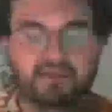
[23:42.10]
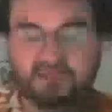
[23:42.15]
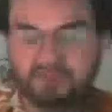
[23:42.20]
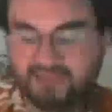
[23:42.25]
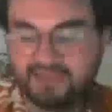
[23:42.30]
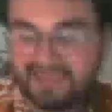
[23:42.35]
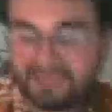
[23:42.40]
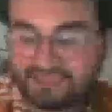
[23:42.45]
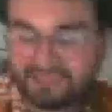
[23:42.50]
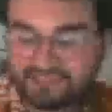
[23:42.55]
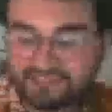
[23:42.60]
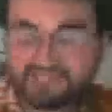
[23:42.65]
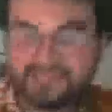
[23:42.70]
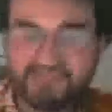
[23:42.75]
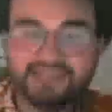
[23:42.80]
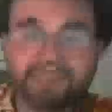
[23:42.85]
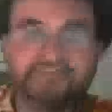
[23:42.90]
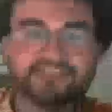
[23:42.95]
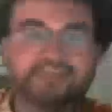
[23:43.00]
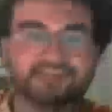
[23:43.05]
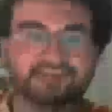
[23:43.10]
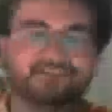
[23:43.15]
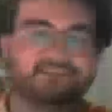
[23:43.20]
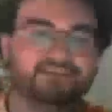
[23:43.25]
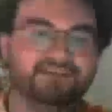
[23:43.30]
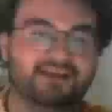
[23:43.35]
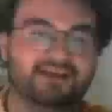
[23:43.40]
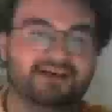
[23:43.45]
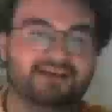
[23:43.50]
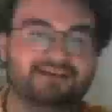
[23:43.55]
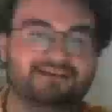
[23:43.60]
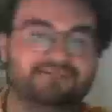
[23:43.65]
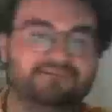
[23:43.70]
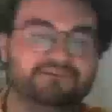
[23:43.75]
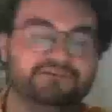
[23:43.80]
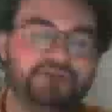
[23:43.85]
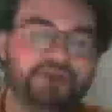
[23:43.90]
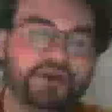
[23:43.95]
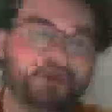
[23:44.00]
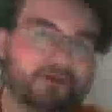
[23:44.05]
Education. If you
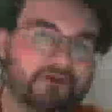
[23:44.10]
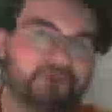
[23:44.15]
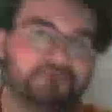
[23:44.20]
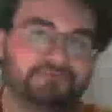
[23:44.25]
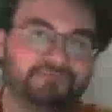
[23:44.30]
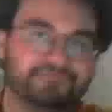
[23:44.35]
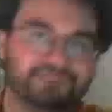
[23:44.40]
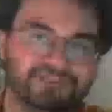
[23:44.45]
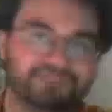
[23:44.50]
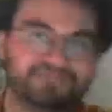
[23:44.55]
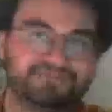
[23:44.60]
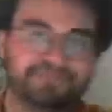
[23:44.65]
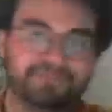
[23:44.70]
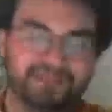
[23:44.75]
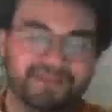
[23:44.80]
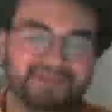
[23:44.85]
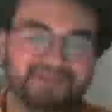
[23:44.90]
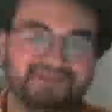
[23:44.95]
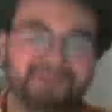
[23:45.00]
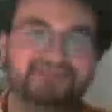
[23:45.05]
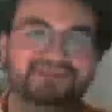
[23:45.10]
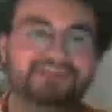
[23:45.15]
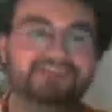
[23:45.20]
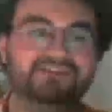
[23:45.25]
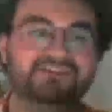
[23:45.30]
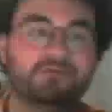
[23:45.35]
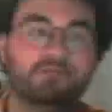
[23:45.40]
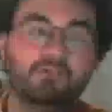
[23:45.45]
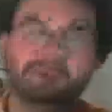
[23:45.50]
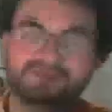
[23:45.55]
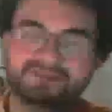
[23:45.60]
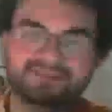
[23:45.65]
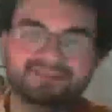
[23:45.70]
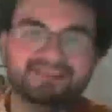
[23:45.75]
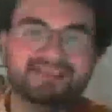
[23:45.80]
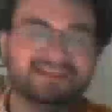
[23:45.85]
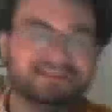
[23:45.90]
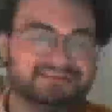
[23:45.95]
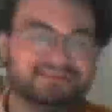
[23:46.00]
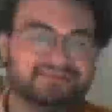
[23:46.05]
know the region of New England, one of the
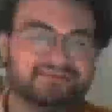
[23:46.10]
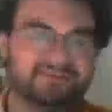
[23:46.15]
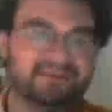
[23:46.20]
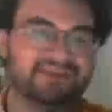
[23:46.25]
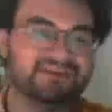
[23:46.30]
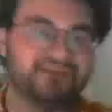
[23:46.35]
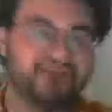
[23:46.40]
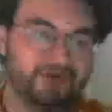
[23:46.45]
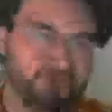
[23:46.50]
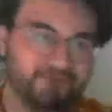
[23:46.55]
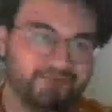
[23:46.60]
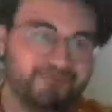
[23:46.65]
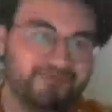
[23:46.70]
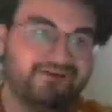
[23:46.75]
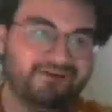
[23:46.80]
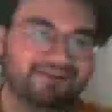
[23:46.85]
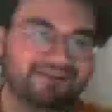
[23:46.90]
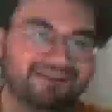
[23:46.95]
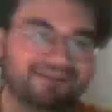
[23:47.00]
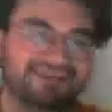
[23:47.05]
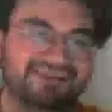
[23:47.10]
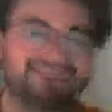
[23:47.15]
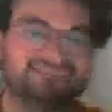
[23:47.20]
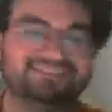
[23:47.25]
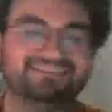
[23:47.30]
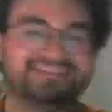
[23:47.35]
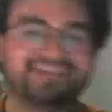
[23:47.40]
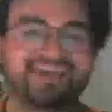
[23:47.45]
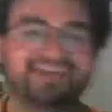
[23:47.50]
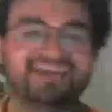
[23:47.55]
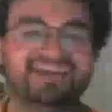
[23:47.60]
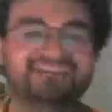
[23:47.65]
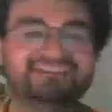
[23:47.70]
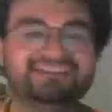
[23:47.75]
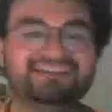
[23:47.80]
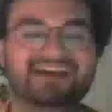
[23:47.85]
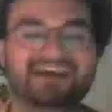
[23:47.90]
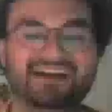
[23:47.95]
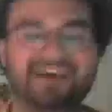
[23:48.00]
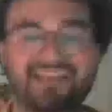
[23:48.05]
things you might know about it is that
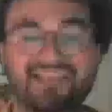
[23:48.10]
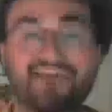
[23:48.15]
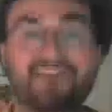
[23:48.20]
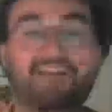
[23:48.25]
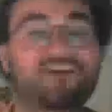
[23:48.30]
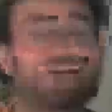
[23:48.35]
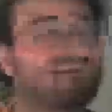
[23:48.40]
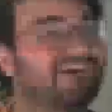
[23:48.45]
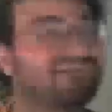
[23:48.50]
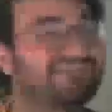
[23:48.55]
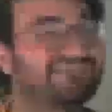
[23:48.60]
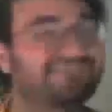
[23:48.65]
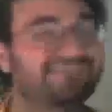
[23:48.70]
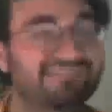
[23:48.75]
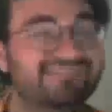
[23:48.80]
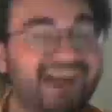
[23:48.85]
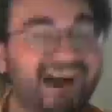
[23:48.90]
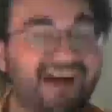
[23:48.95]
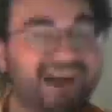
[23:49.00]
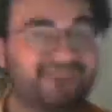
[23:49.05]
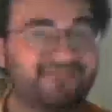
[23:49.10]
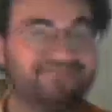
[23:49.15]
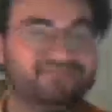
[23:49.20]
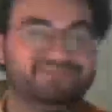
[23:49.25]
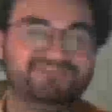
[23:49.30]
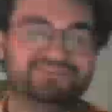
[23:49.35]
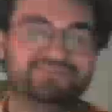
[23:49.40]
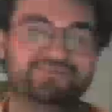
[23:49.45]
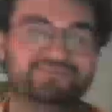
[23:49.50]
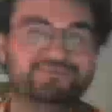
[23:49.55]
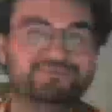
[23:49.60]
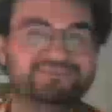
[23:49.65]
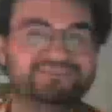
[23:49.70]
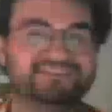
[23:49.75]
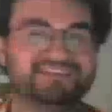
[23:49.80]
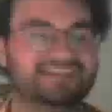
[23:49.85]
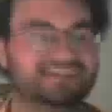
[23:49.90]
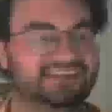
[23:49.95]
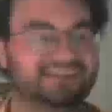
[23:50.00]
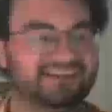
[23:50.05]
there are a lot of schools
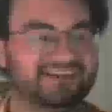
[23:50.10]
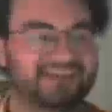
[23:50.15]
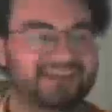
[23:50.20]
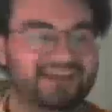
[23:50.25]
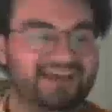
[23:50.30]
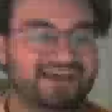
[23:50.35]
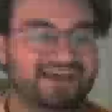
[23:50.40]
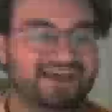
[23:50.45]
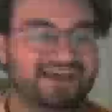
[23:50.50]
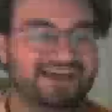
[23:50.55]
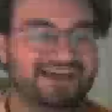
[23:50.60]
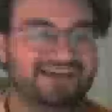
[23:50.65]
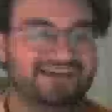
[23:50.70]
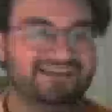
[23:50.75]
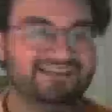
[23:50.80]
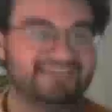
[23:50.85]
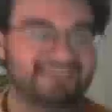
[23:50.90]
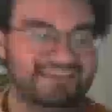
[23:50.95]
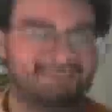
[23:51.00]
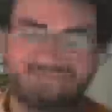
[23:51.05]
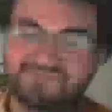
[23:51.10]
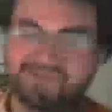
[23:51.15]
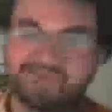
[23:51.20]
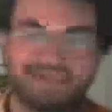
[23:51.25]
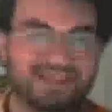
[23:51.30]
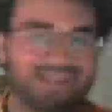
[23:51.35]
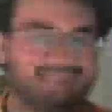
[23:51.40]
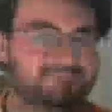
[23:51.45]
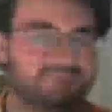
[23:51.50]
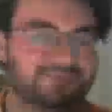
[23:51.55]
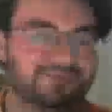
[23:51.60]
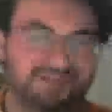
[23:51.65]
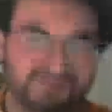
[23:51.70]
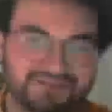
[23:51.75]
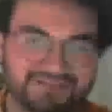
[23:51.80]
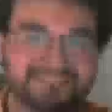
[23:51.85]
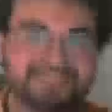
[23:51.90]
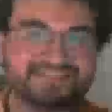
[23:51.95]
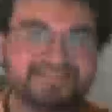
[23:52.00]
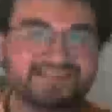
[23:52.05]
here. Even back in
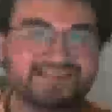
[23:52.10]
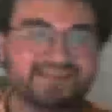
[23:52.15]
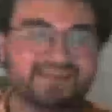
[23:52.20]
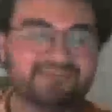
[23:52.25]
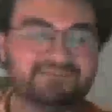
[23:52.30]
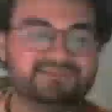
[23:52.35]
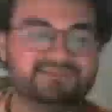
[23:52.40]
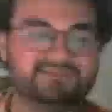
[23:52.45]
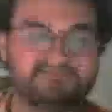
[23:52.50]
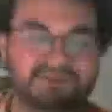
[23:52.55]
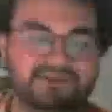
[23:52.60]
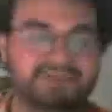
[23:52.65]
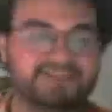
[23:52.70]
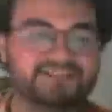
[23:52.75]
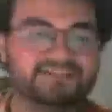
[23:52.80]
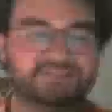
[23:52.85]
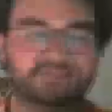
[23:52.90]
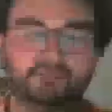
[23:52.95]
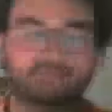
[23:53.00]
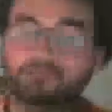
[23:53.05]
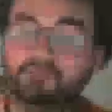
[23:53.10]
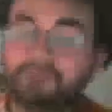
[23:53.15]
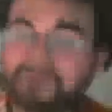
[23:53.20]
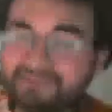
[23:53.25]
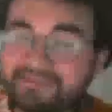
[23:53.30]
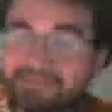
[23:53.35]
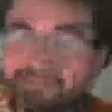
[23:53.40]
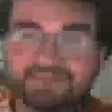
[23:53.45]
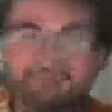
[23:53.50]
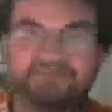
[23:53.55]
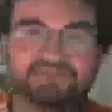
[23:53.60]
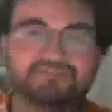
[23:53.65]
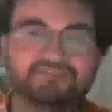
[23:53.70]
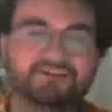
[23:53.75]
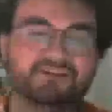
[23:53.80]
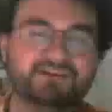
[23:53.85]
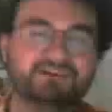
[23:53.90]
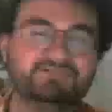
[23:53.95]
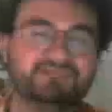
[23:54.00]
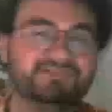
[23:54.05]
Puritan times, the Puritans were really
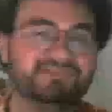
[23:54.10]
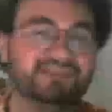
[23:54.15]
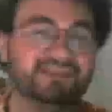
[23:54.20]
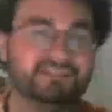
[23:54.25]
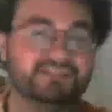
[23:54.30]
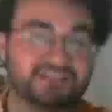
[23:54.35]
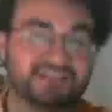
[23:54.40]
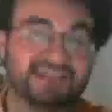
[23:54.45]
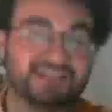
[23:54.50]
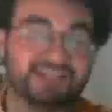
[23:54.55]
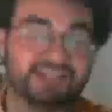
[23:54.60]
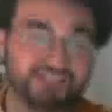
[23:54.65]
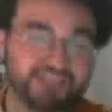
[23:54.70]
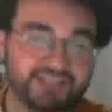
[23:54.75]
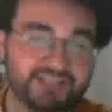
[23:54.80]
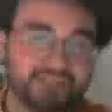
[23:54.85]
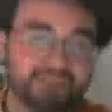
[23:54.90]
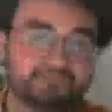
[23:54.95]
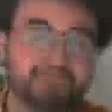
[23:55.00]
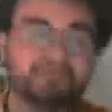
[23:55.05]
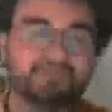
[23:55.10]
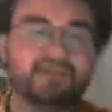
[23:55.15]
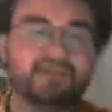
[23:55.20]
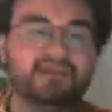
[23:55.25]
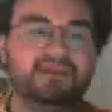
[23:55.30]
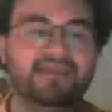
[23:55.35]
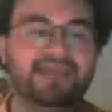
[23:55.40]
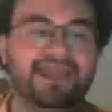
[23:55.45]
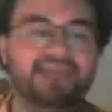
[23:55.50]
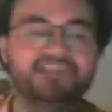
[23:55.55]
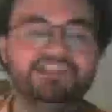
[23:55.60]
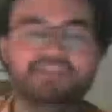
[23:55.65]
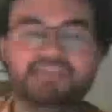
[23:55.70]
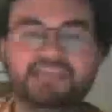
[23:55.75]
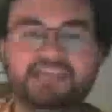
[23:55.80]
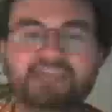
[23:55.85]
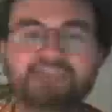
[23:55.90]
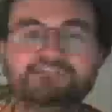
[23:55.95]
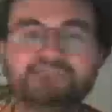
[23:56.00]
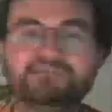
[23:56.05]
concerned with education.
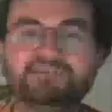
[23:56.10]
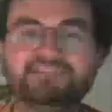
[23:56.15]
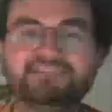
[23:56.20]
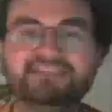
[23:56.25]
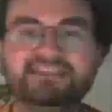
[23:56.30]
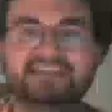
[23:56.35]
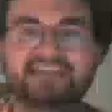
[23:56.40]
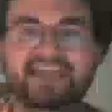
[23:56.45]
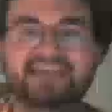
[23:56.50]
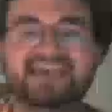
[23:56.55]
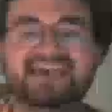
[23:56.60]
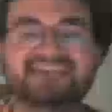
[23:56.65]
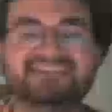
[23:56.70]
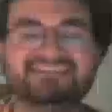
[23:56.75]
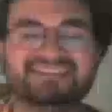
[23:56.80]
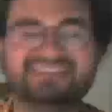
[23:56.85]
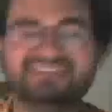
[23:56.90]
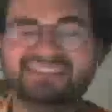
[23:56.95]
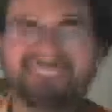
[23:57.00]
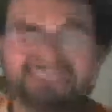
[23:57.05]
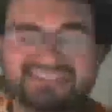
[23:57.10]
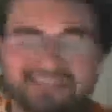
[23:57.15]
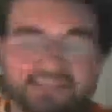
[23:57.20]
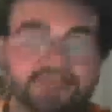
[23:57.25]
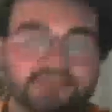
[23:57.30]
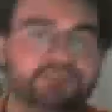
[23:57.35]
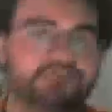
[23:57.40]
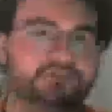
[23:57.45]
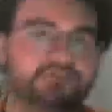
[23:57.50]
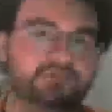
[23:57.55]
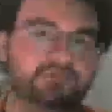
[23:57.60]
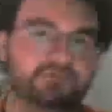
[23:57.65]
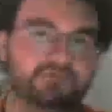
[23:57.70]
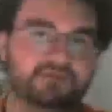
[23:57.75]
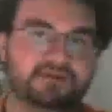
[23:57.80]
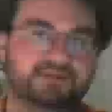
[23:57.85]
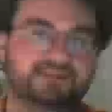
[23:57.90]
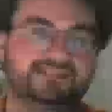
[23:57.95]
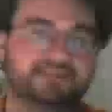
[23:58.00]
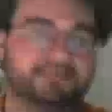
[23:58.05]
Education was seen as essential for a
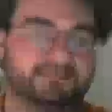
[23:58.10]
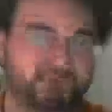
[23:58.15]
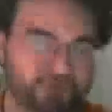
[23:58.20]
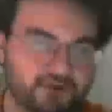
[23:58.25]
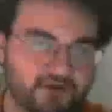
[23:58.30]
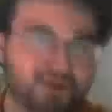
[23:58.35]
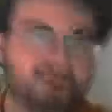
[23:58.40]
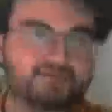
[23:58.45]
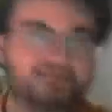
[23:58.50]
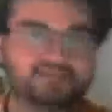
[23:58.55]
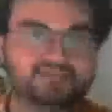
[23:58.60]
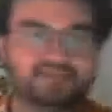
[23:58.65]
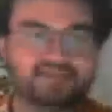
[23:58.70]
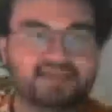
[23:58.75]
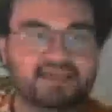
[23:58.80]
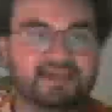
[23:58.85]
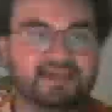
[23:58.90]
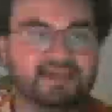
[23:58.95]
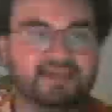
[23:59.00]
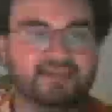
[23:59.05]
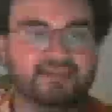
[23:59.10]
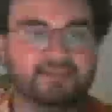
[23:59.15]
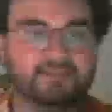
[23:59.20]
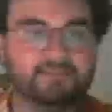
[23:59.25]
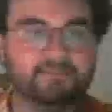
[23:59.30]
democratic society